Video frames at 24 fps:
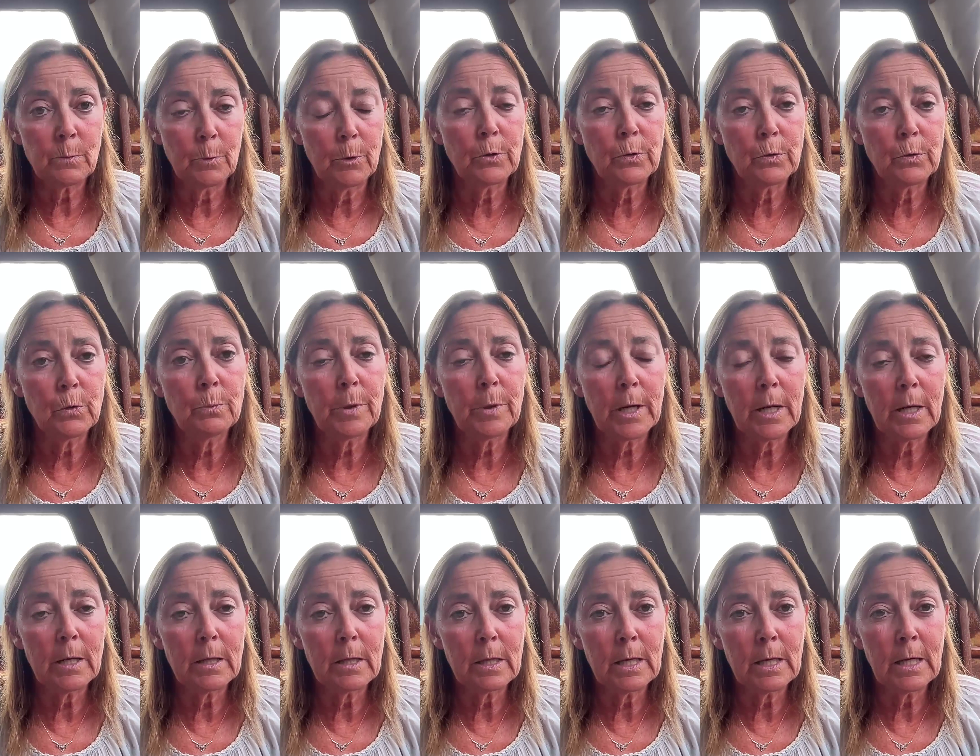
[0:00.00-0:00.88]
expert group.
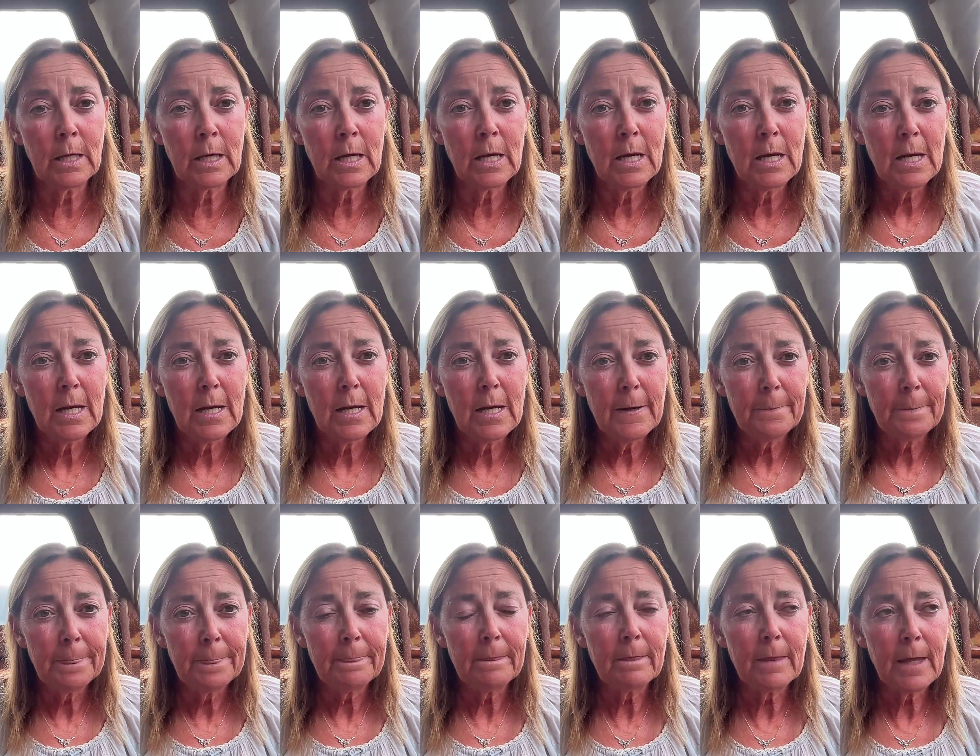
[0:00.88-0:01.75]
And I think
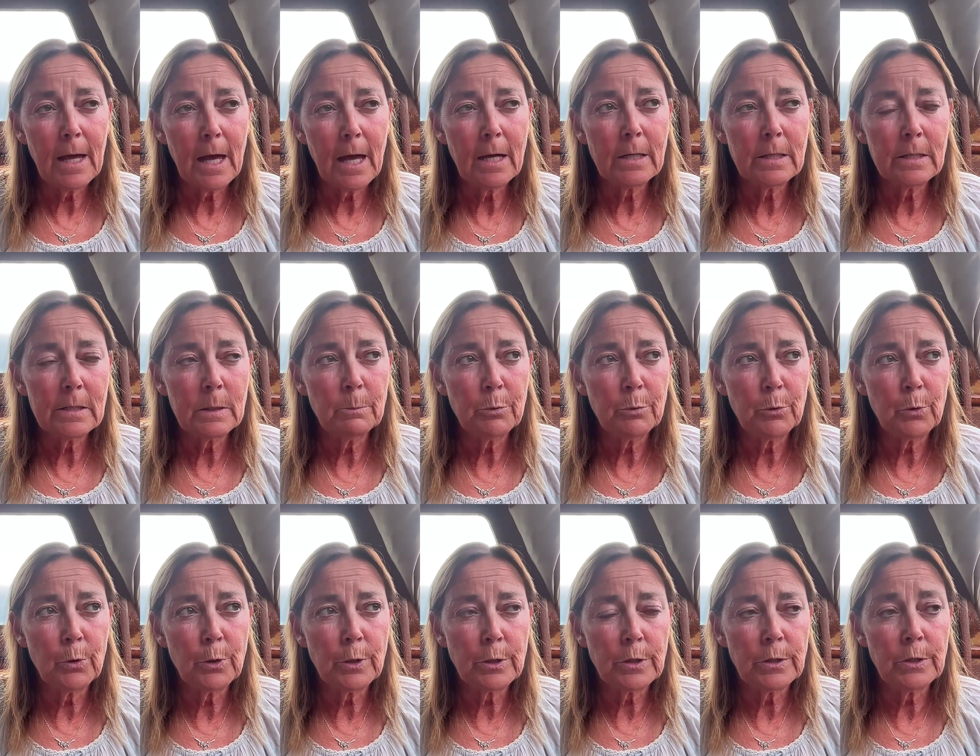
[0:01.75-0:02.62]
that is
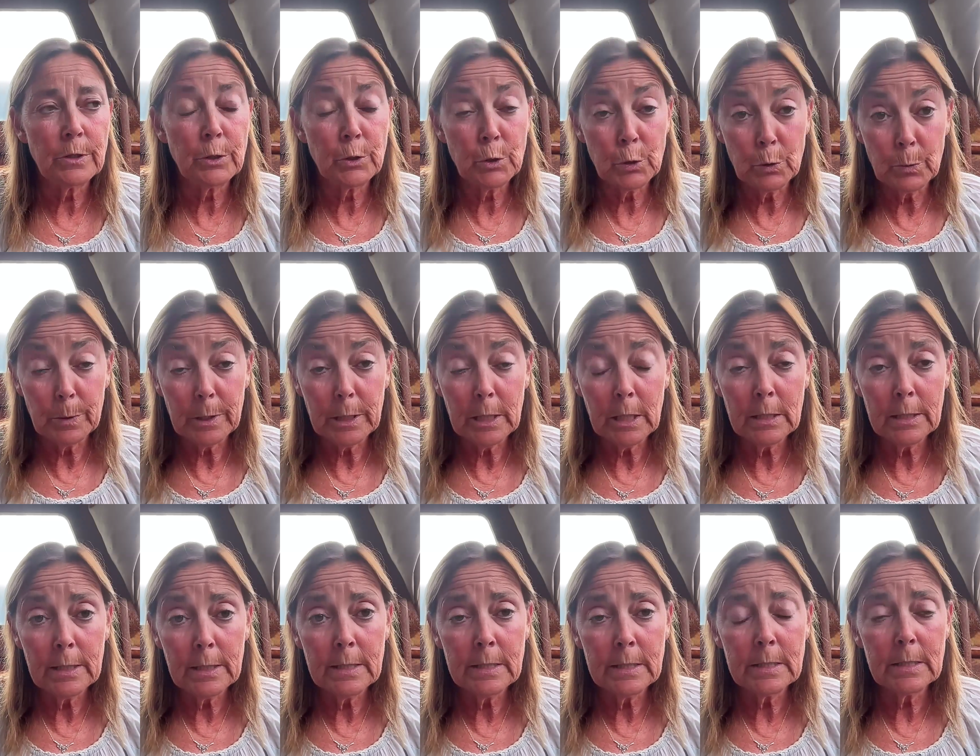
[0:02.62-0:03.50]
important to me,
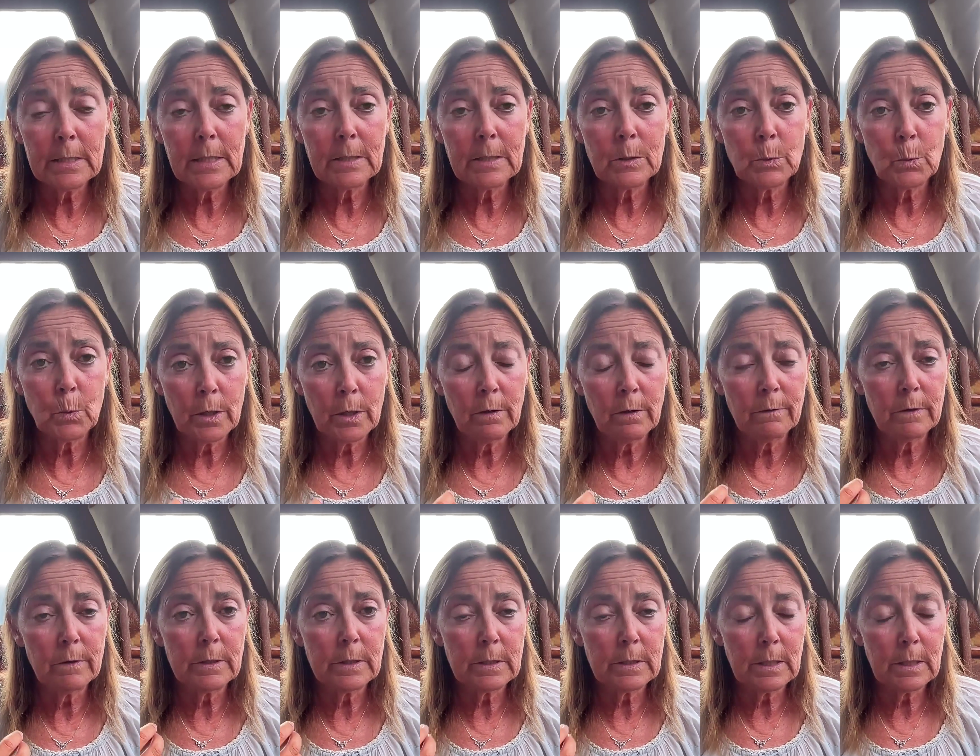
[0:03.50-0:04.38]
at least. That's one
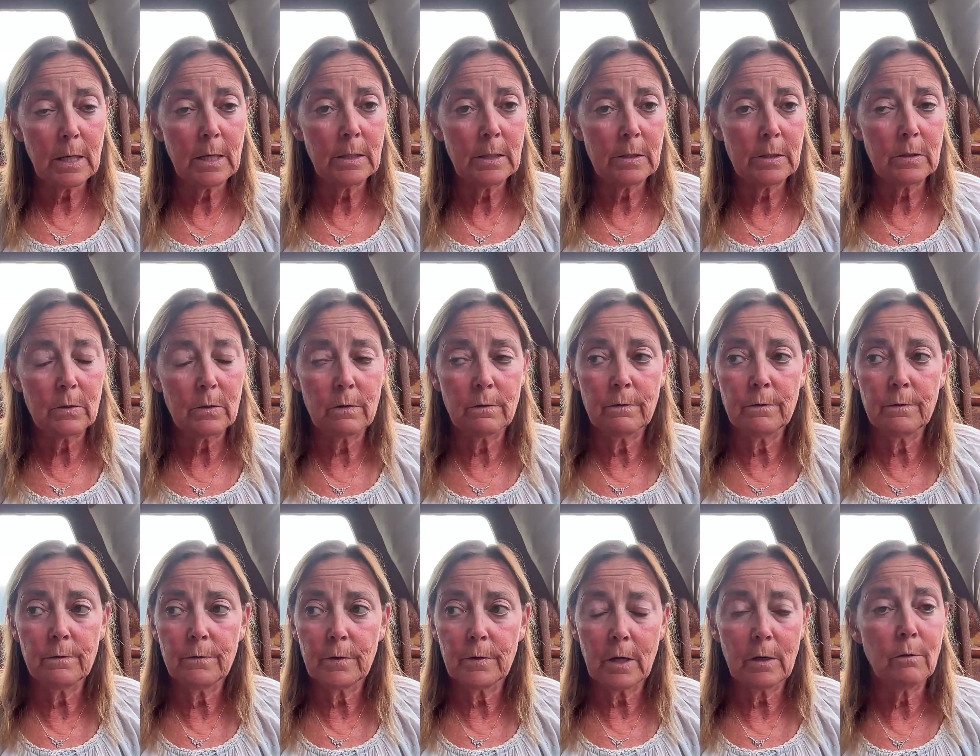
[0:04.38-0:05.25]
of the signs
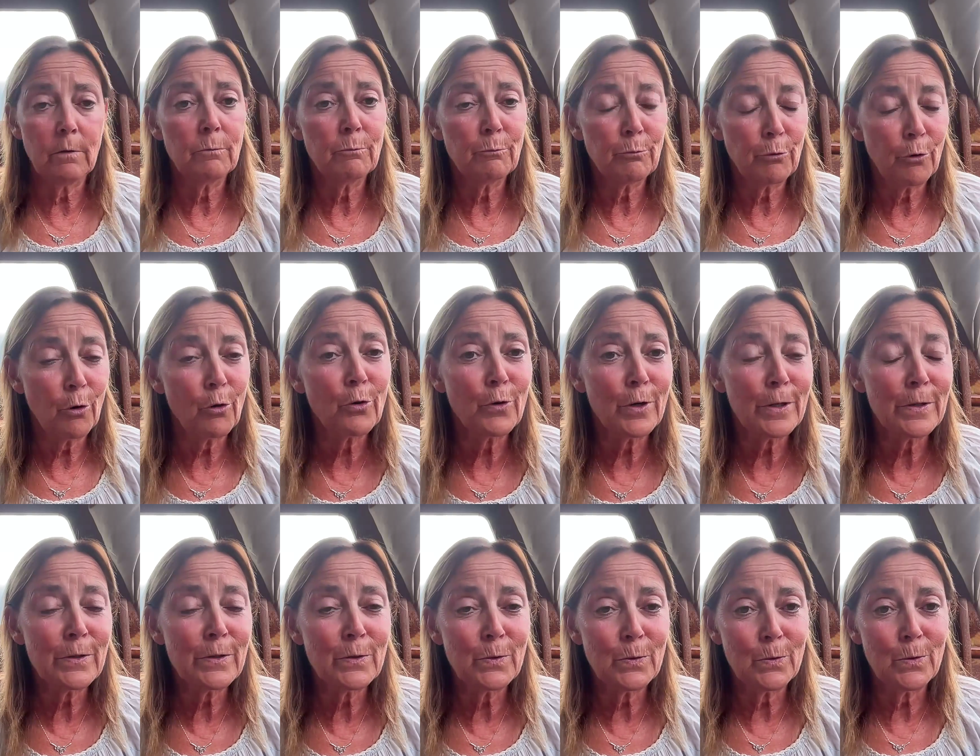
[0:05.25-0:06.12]
of kind of
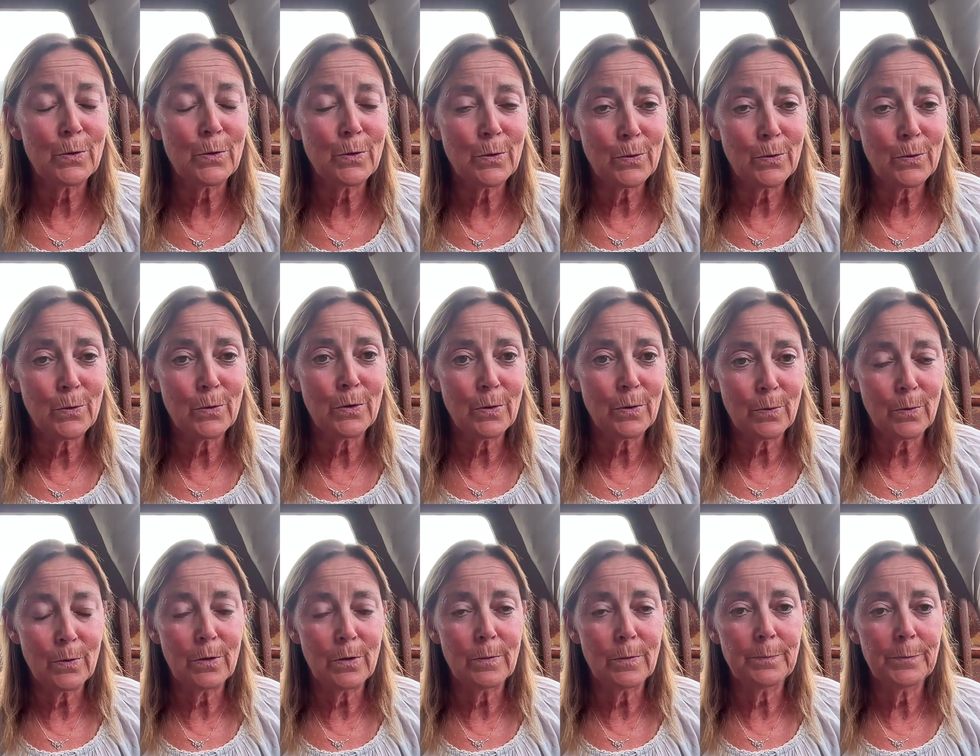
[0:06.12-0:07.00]
progress
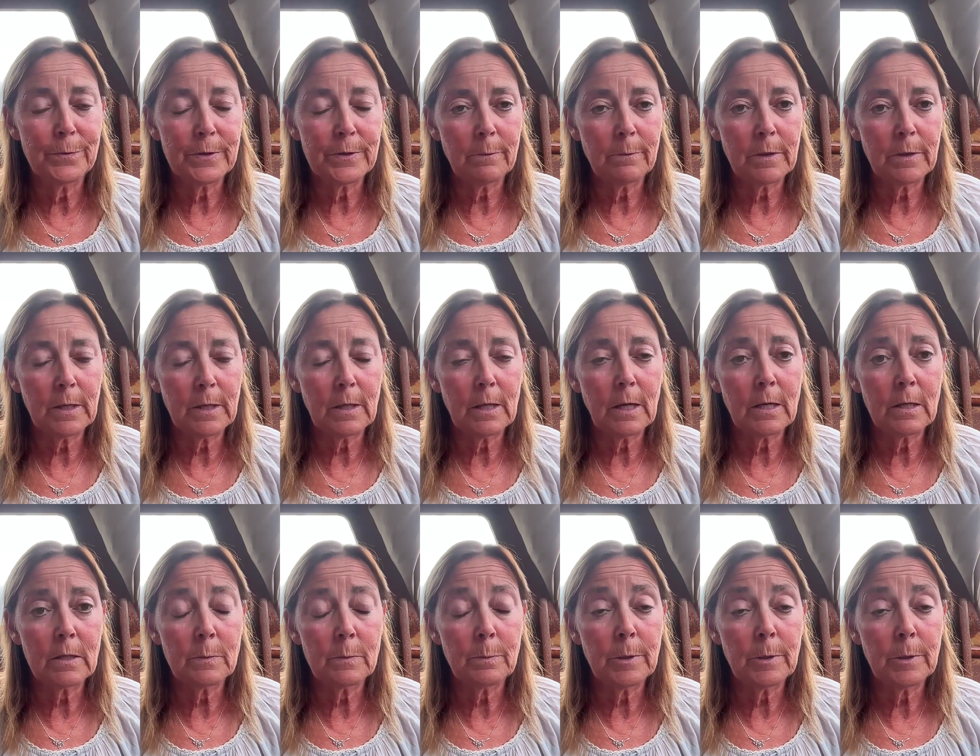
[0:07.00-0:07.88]
or something
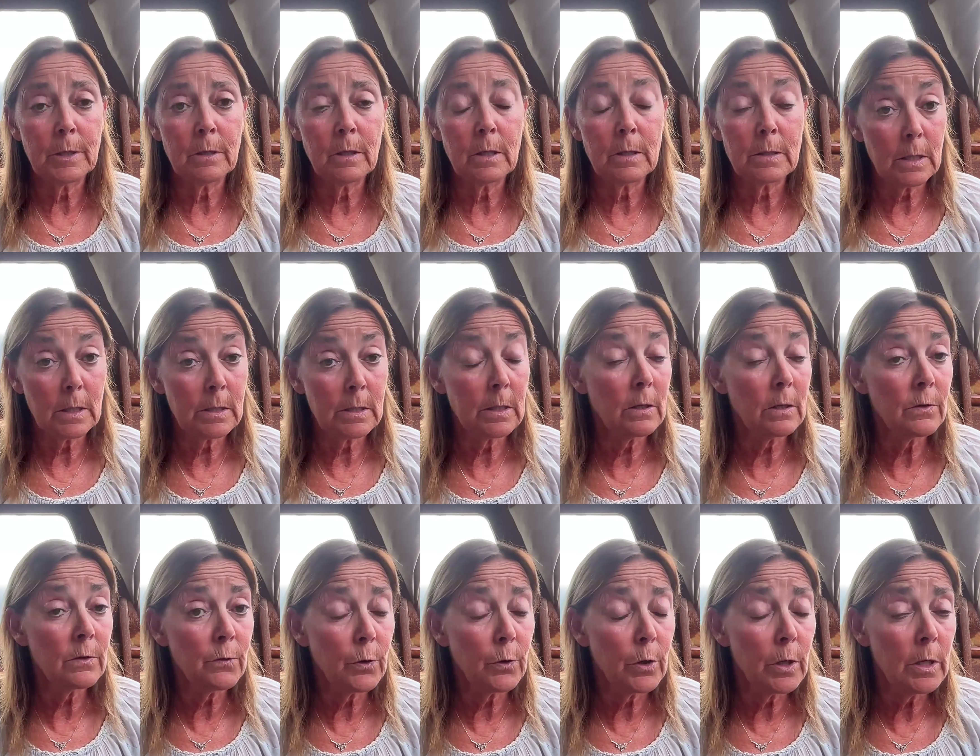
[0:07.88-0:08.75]
that has been a
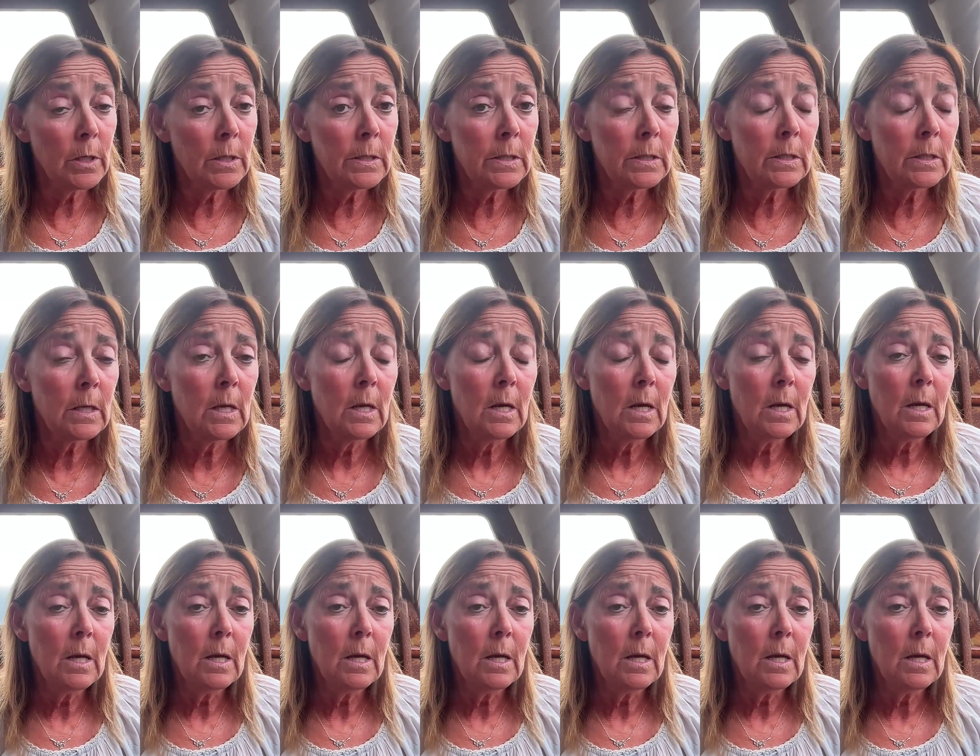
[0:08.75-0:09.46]
success for us,